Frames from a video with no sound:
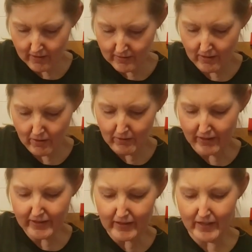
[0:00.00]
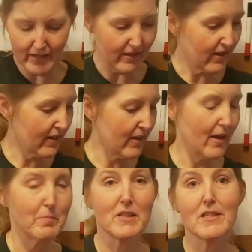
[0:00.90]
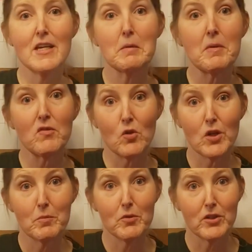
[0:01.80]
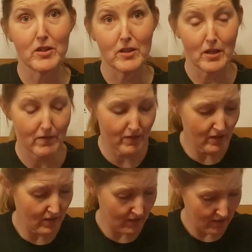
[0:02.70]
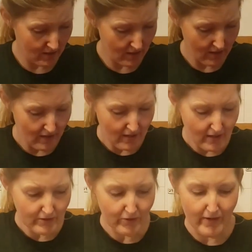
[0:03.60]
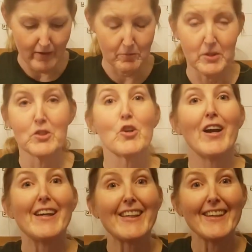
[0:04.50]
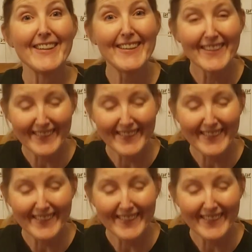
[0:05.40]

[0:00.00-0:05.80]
So luckily I thought of that mistake before I put it in the oven. So now I'm going to try again.